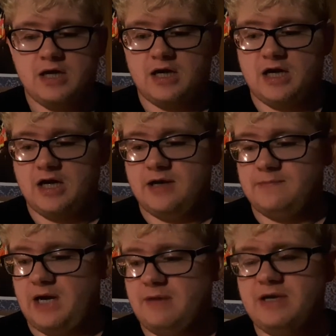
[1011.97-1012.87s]

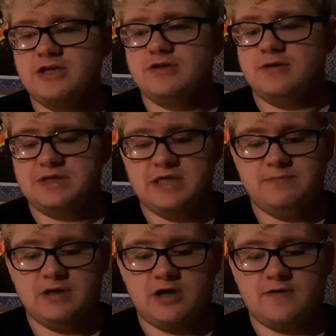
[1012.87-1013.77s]
Um, I might do a
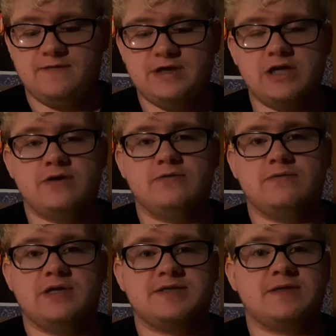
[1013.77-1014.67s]
TBR video
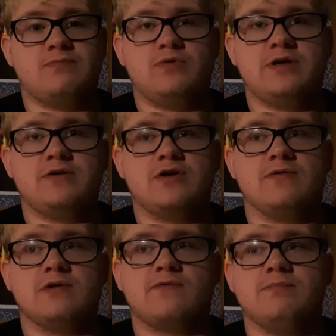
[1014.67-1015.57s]
at some point
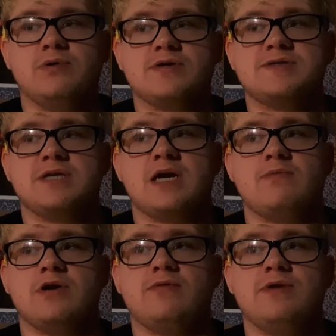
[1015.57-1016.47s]
going over books that I
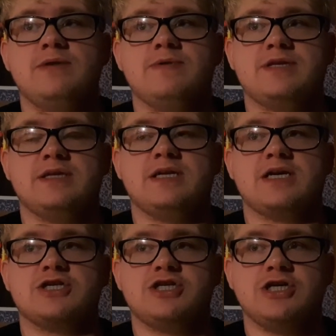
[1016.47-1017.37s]
want to read within the
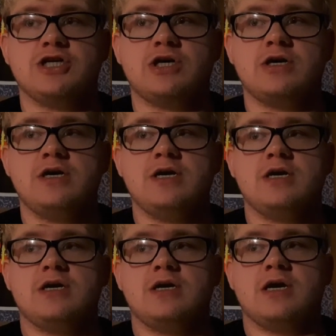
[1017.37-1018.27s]
next year.
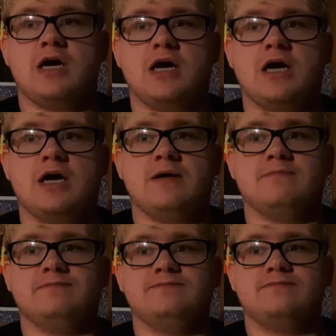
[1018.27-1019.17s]

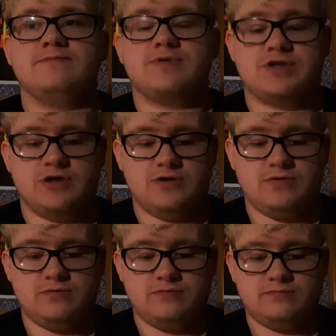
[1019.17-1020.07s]
Um,
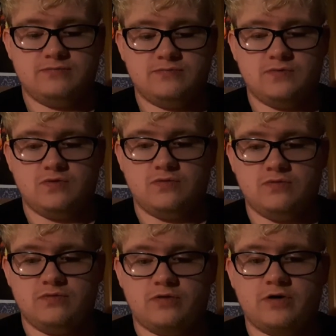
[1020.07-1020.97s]
so,
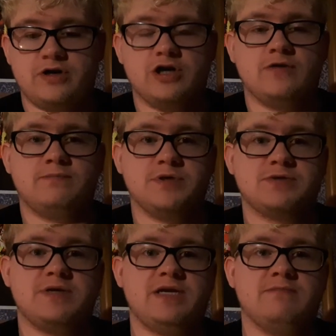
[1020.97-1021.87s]
or, you know,
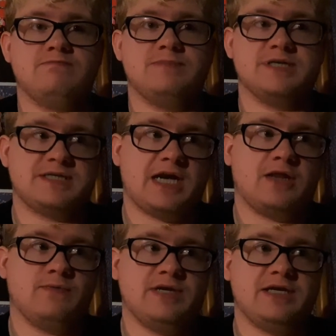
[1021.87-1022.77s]
between this
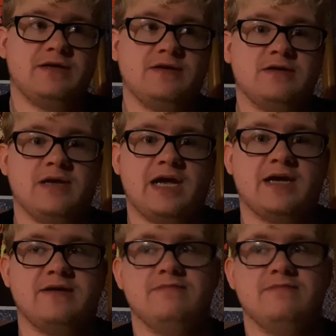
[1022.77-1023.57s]
Halloween and